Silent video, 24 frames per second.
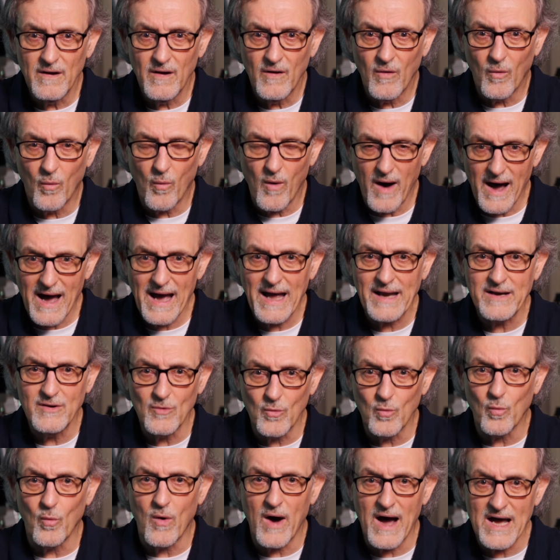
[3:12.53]
Why
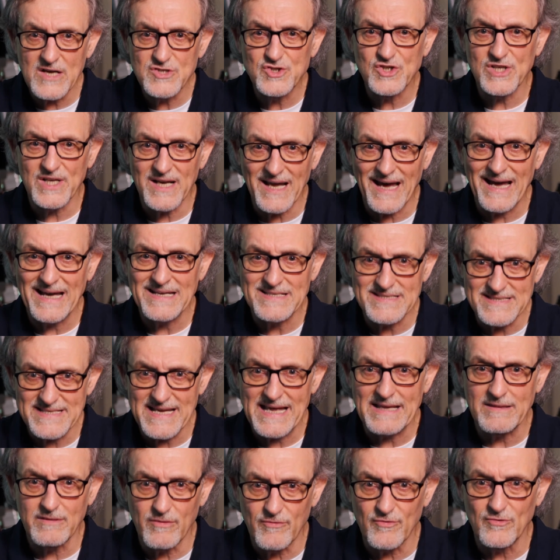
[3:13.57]
should I
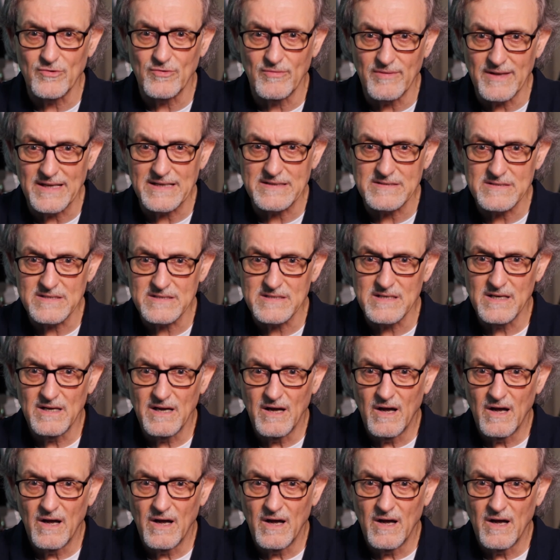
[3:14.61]
sit through this?